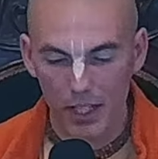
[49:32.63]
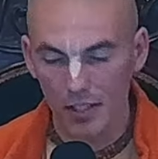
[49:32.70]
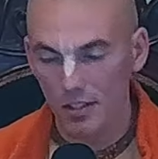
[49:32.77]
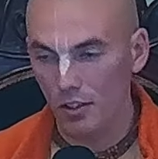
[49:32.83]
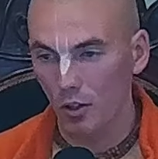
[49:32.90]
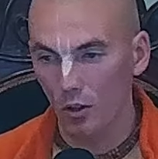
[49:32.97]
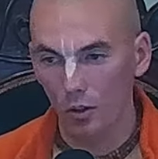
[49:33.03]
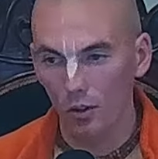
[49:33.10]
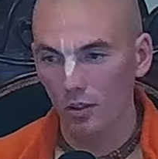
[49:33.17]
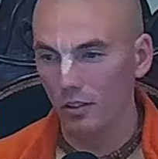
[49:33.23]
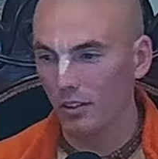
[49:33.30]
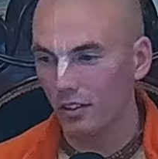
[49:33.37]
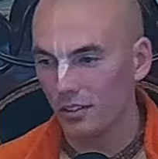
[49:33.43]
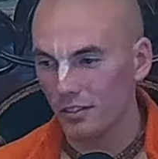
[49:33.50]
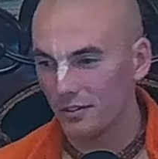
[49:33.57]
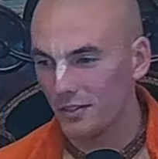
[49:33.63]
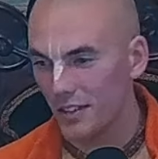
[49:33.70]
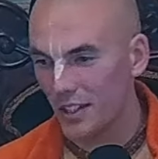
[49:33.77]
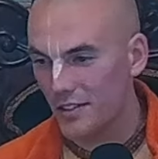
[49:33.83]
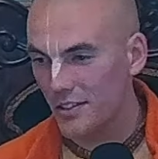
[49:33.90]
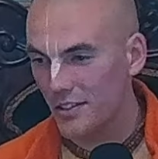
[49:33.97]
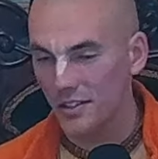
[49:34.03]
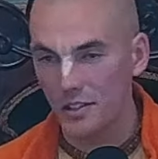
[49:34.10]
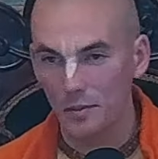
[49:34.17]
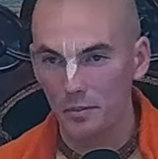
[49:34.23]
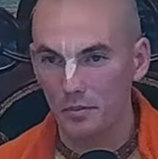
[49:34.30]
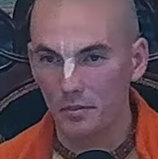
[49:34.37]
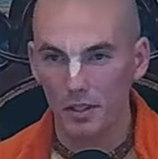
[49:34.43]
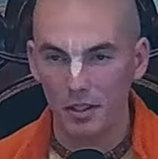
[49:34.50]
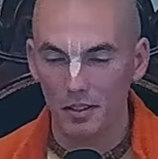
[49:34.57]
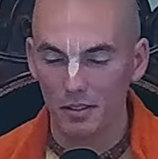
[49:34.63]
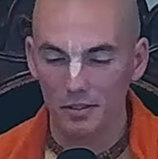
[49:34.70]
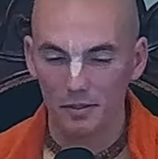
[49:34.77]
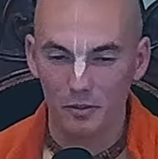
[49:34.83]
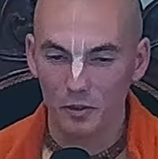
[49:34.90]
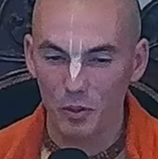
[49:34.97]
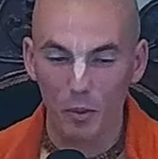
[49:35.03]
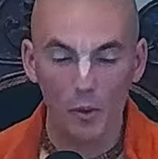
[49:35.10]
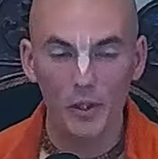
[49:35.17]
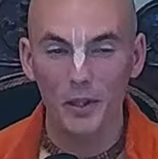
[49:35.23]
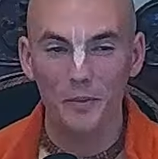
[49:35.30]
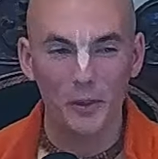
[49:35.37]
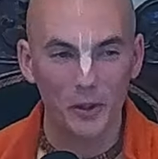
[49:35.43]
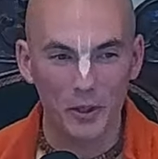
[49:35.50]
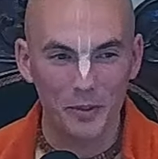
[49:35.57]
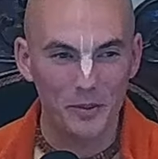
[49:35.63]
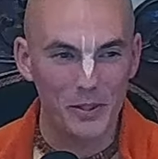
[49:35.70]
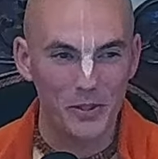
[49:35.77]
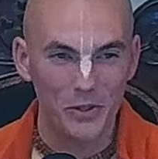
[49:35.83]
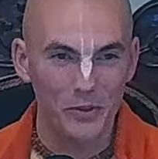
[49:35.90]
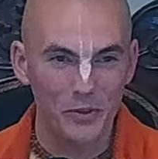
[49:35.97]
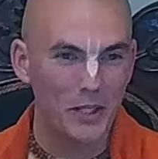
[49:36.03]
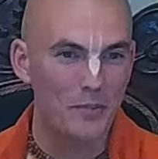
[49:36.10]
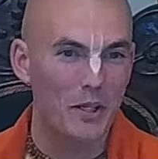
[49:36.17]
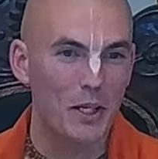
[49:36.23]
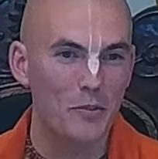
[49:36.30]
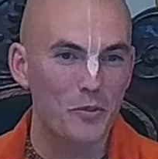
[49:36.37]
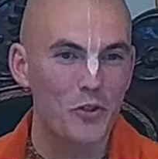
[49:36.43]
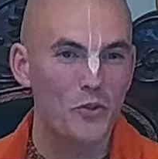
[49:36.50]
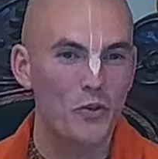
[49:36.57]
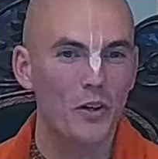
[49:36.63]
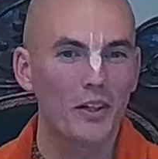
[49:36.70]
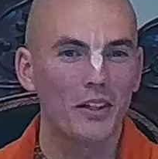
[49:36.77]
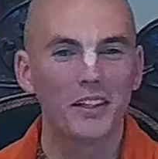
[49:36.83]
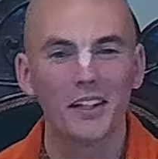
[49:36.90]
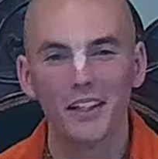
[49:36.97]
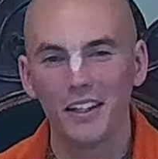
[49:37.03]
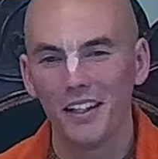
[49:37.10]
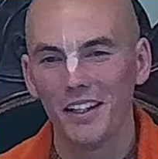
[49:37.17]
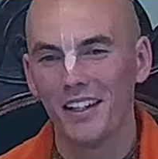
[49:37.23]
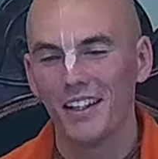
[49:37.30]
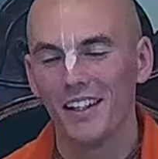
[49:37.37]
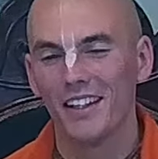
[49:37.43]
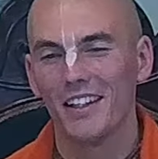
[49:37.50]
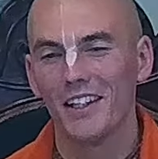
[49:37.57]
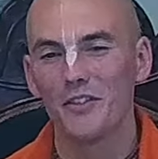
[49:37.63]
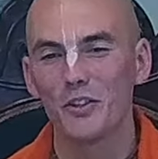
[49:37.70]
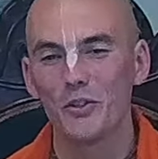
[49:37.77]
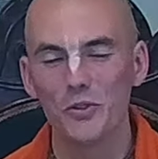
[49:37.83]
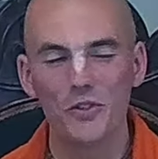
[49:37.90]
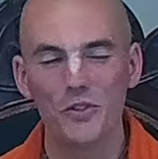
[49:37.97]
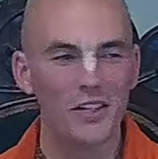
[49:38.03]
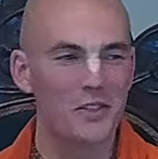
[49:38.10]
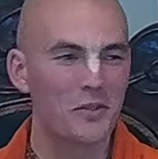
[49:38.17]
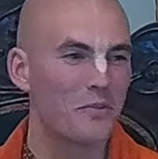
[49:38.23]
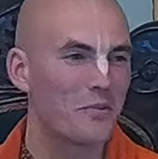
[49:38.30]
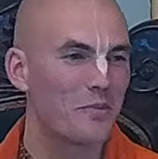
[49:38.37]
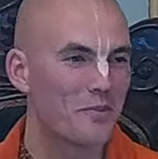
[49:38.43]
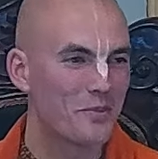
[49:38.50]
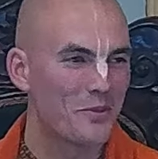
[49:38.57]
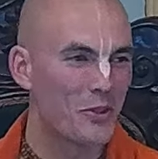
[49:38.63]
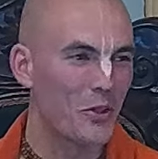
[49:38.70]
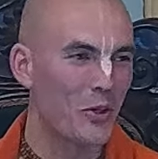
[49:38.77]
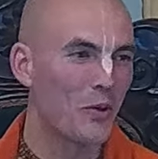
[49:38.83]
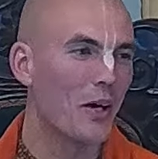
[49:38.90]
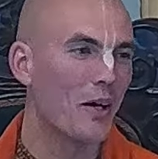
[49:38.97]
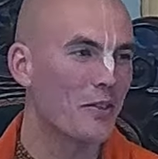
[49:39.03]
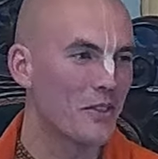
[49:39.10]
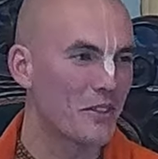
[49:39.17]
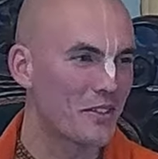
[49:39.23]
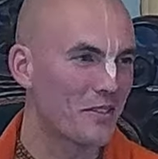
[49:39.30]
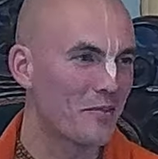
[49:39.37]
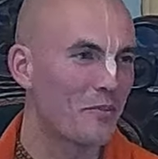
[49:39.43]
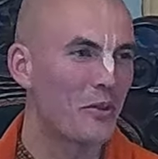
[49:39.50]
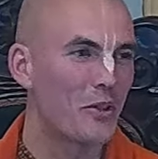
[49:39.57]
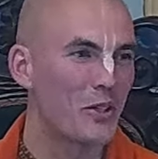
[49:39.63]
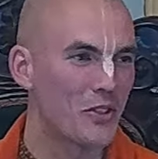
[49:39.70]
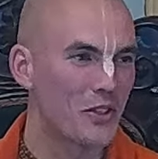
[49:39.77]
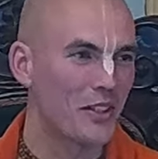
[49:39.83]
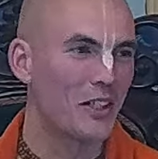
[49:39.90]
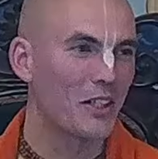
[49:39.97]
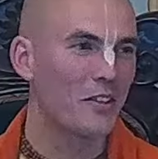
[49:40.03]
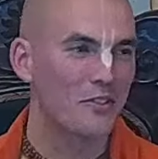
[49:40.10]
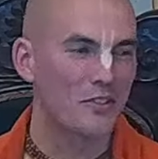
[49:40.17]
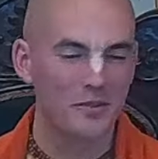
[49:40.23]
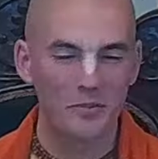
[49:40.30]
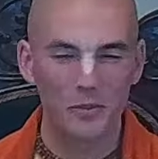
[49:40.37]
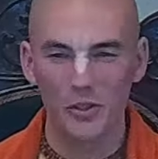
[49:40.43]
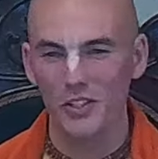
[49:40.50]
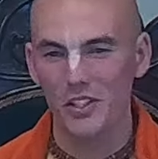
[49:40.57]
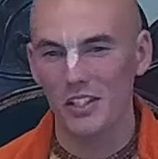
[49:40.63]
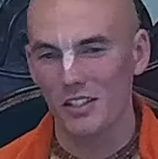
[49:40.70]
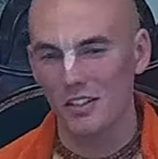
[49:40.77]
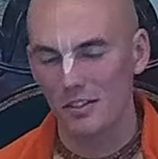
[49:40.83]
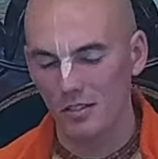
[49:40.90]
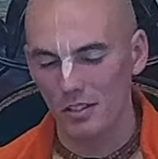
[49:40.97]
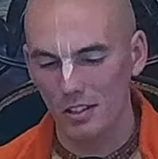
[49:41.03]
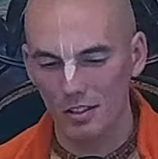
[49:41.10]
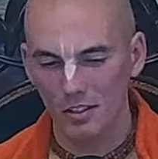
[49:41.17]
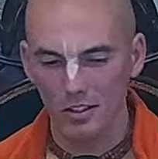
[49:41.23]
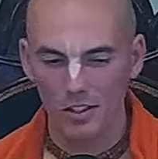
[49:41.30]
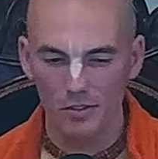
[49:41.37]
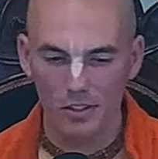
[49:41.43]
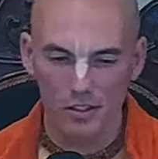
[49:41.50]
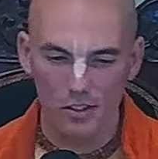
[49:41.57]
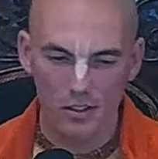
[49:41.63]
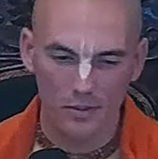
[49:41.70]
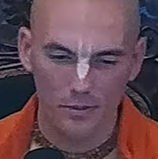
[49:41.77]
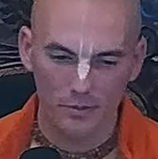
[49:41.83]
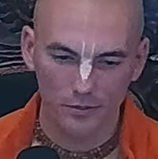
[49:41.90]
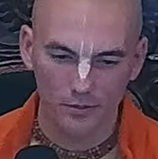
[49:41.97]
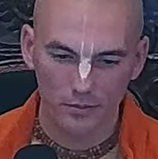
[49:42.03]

And that's the whole essence and the morning program, is so we can become strong and have enthusiasm to go out and preach and give mercy to the jivas.